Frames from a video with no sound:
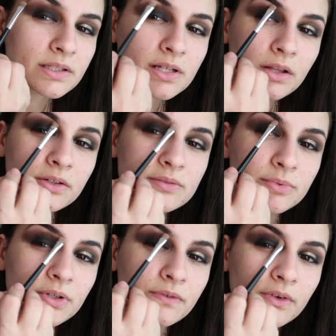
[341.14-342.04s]
This color is
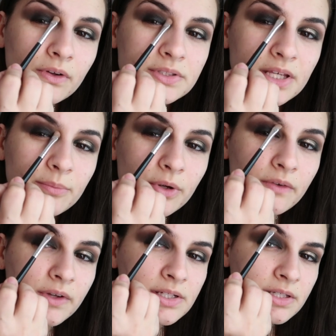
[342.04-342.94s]
beautiful. It's like
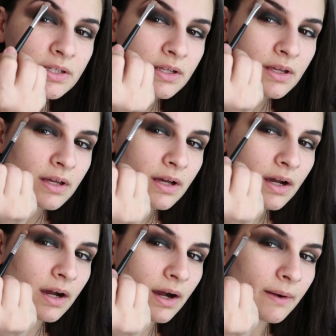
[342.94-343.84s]
perfect,
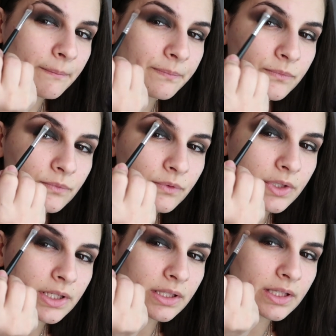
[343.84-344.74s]
um,
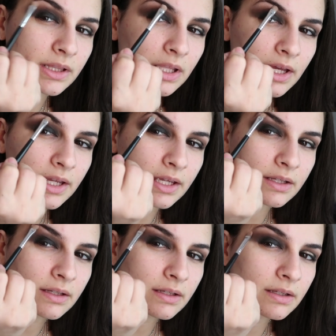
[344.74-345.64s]
really light
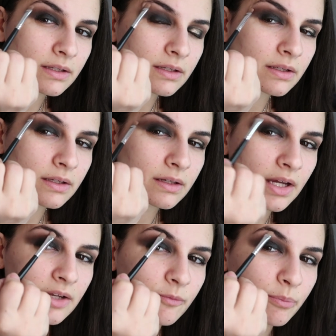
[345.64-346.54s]

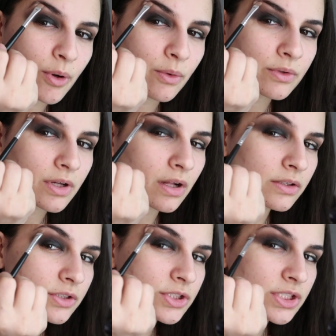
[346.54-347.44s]
kind of bone
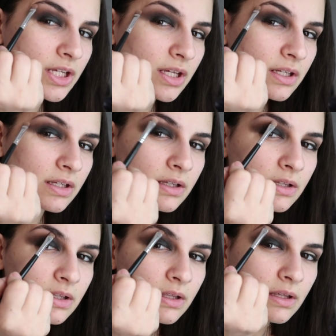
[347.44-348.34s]
color shade.
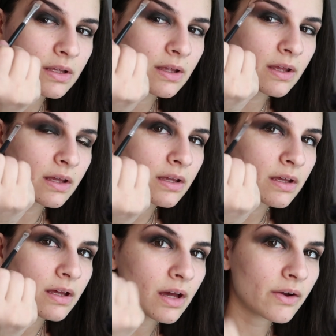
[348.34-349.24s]

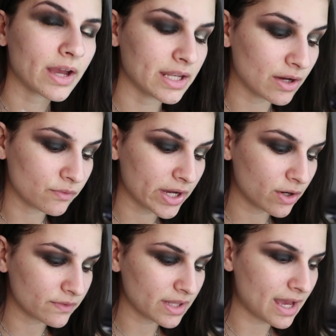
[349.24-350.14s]
Okay, now right over